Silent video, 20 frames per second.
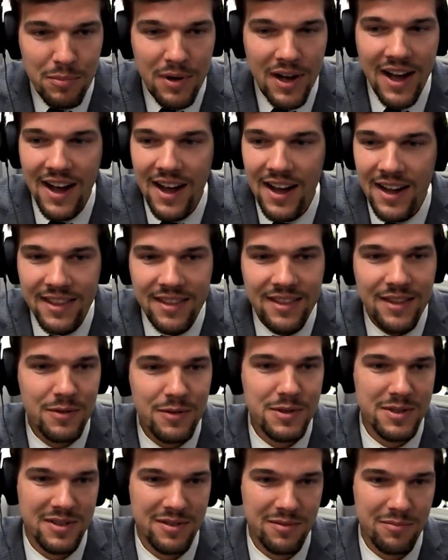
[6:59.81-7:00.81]
behind
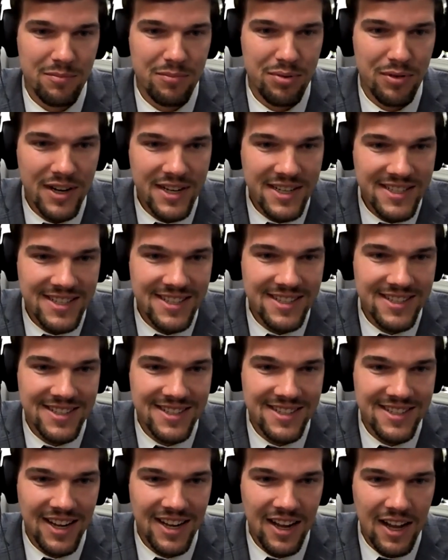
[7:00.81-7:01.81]
those
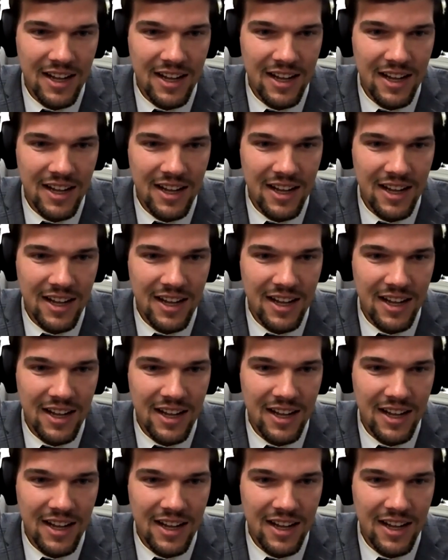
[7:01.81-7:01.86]
prices?